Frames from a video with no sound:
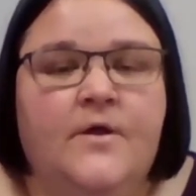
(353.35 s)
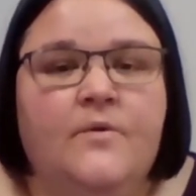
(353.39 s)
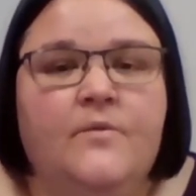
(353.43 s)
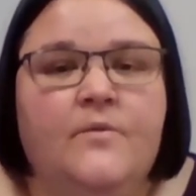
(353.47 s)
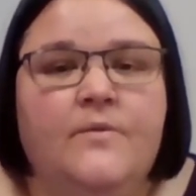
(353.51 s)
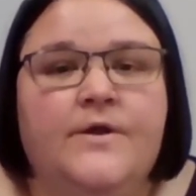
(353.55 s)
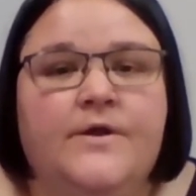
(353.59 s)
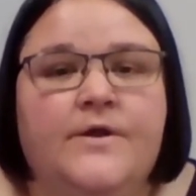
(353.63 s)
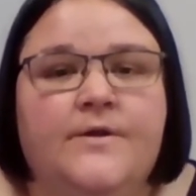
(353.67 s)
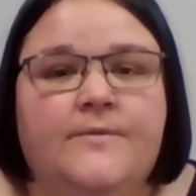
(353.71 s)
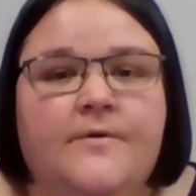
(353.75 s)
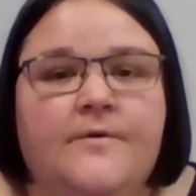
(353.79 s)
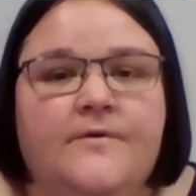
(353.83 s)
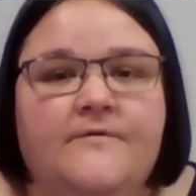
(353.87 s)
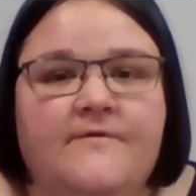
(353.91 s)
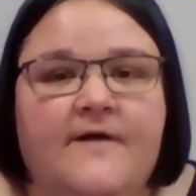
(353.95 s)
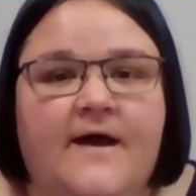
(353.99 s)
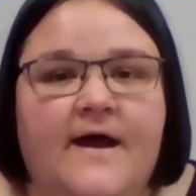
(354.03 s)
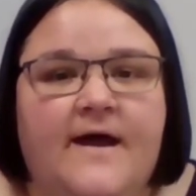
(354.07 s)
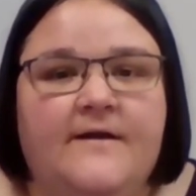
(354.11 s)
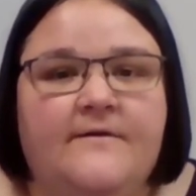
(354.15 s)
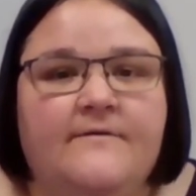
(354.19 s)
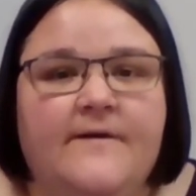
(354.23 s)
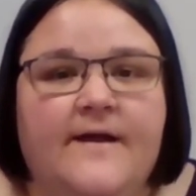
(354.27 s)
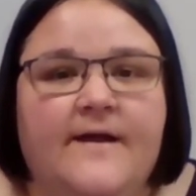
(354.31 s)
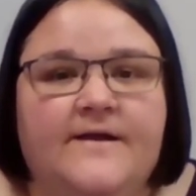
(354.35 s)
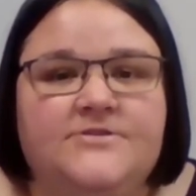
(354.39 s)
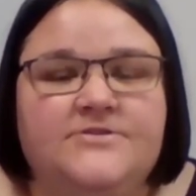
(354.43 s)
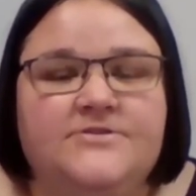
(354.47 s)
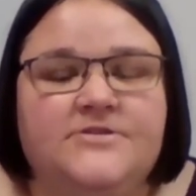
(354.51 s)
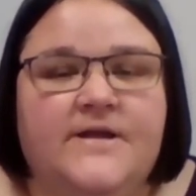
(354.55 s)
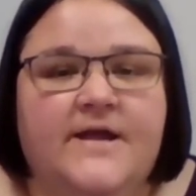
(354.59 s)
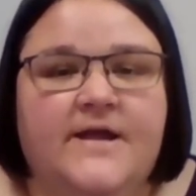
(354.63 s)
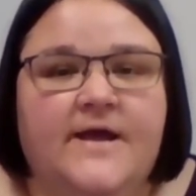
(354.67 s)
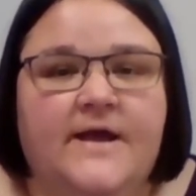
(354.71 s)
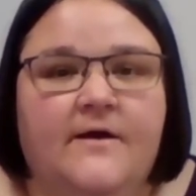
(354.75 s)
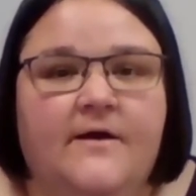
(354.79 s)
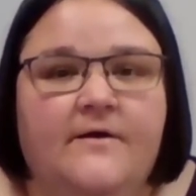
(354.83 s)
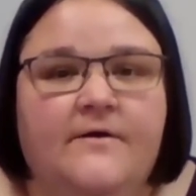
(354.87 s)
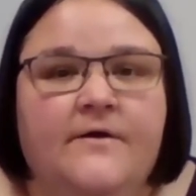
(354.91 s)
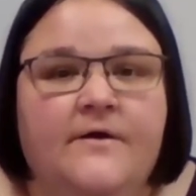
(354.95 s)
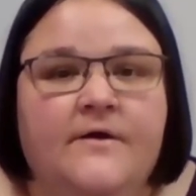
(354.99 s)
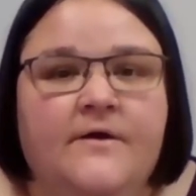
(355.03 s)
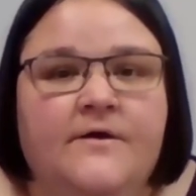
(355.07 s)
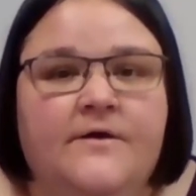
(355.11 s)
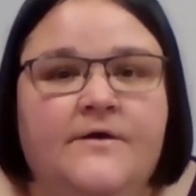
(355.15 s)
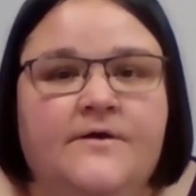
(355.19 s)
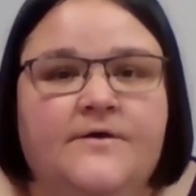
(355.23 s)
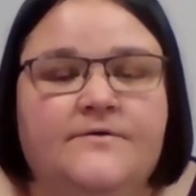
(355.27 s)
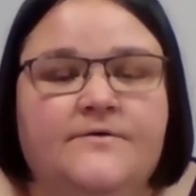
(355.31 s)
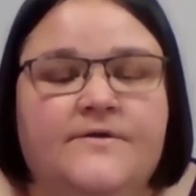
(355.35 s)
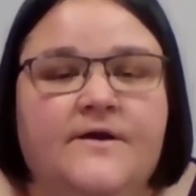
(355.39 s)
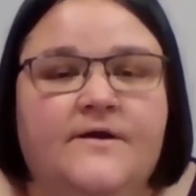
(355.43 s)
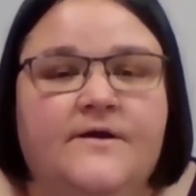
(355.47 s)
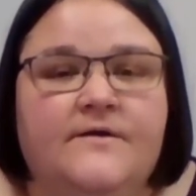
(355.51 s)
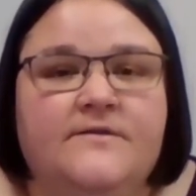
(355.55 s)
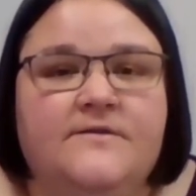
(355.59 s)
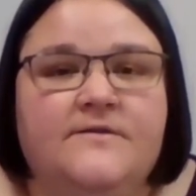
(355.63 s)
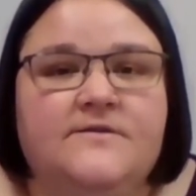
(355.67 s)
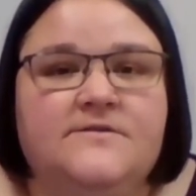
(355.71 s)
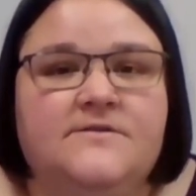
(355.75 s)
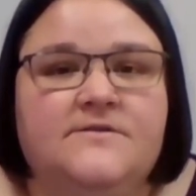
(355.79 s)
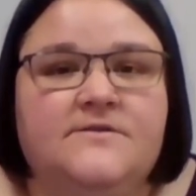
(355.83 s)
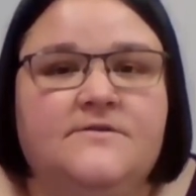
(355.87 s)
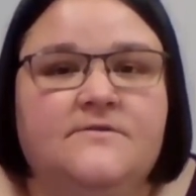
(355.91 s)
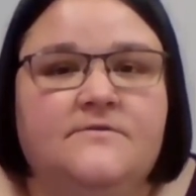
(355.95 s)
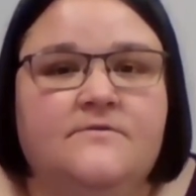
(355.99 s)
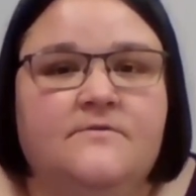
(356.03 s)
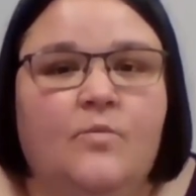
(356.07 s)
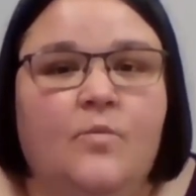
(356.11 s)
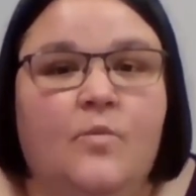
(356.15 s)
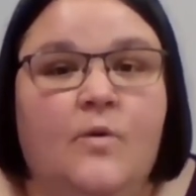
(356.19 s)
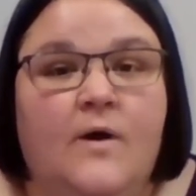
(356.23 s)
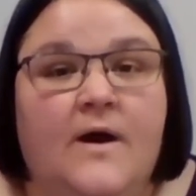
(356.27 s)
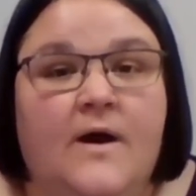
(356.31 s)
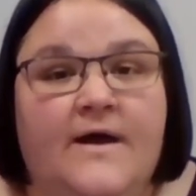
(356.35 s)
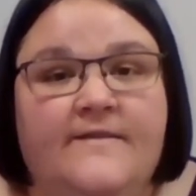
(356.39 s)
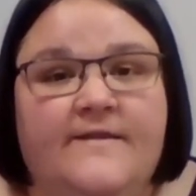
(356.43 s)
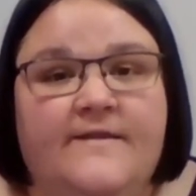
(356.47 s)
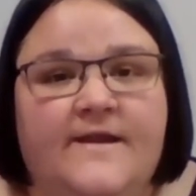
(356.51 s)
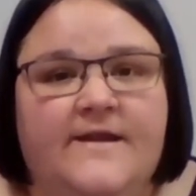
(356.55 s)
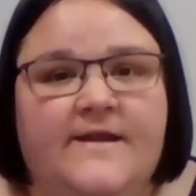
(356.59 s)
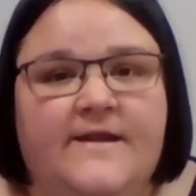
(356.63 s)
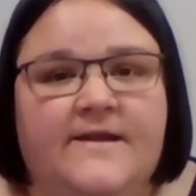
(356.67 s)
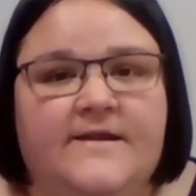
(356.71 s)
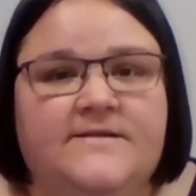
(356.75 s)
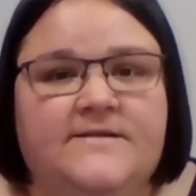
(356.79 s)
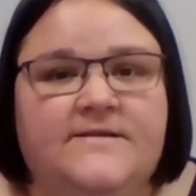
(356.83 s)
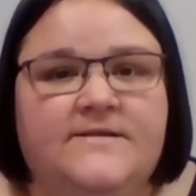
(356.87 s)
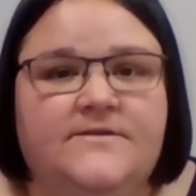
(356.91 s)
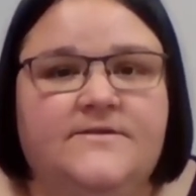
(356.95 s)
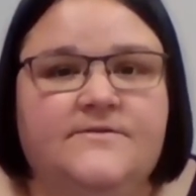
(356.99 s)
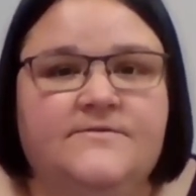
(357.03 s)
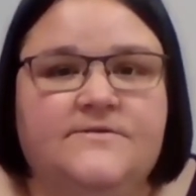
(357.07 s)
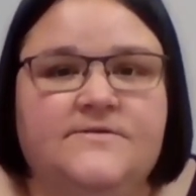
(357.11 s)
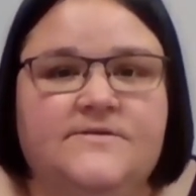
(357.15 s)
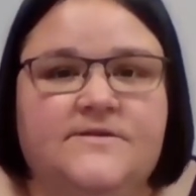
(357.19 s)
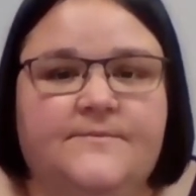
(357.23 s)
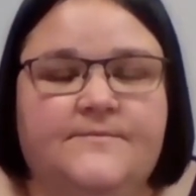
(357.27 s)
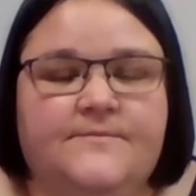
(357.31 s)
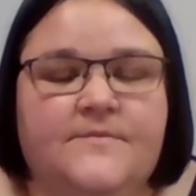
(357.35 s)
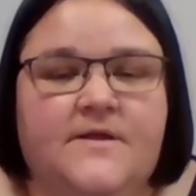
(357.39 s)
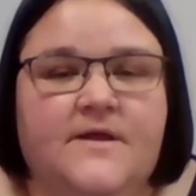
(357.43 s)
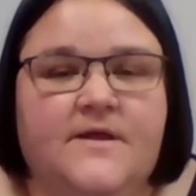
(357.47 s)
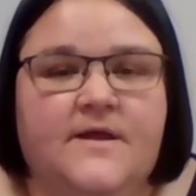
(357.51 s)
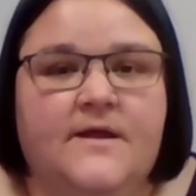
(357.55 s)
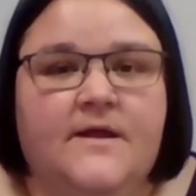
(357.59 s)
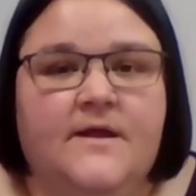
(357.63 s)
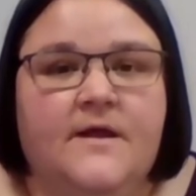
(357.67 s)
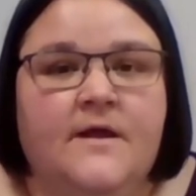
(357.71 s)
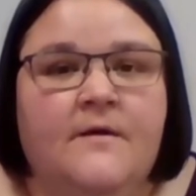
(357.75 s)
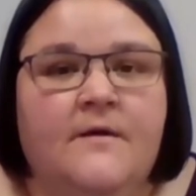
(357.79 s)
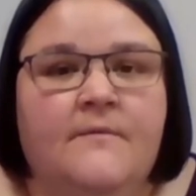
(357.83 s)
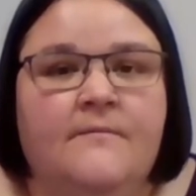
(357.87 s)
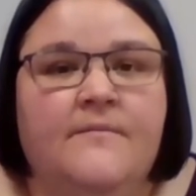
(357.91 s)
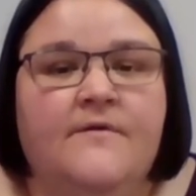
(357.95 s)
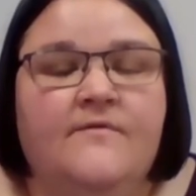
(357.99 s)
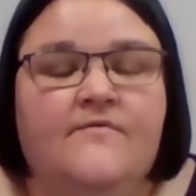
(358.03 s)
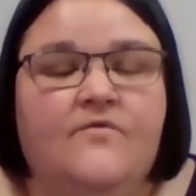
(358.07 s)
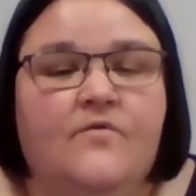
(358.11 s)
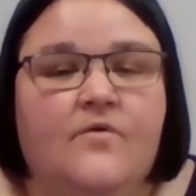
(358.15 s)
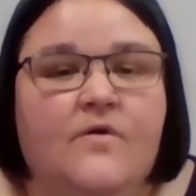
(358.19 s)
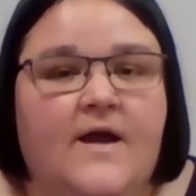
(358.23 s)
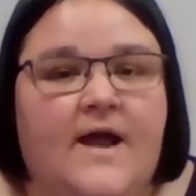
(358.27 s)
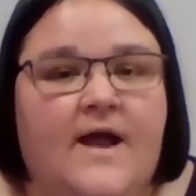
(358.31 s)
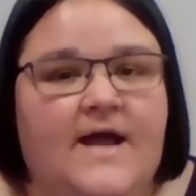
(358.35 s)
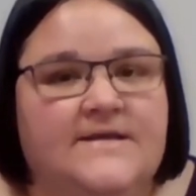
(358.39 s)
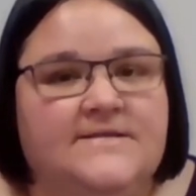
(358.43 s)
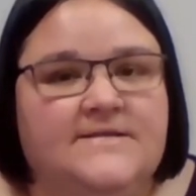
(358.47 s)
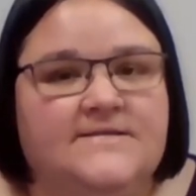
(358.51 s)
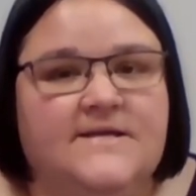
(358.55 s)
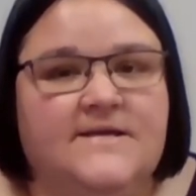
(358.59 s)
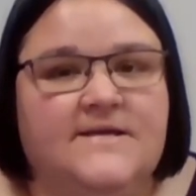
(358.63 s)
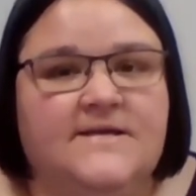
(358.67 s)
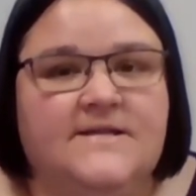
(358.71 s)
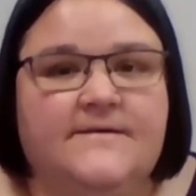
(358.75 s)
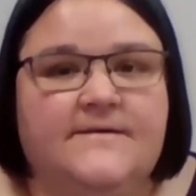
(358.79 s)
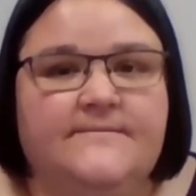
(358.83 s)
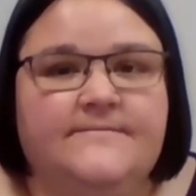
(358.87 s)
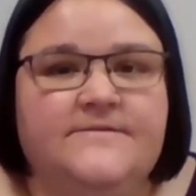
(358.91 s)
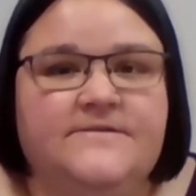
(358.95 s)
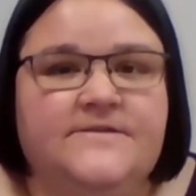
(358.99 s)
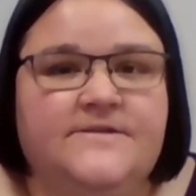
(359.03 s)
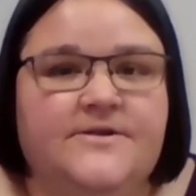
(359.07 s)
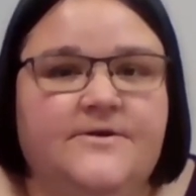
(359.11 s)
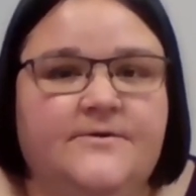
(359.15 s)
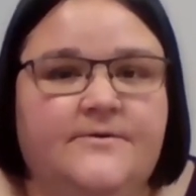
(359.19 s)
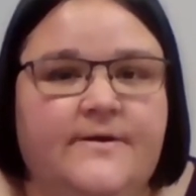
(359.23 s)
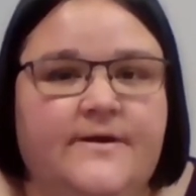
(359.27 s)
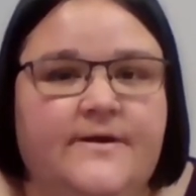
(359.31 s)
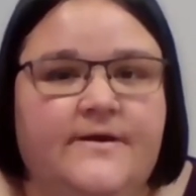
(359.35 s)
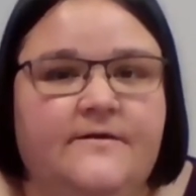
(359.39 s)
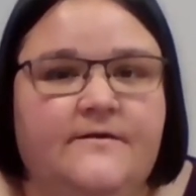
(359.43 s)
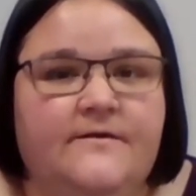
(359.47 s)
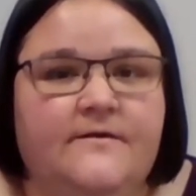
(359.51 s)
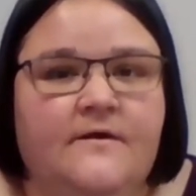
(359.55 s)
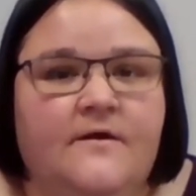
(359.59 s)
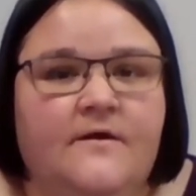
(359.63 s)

When you provide a rationale, you tell the student why they need to do something before asking them to do it.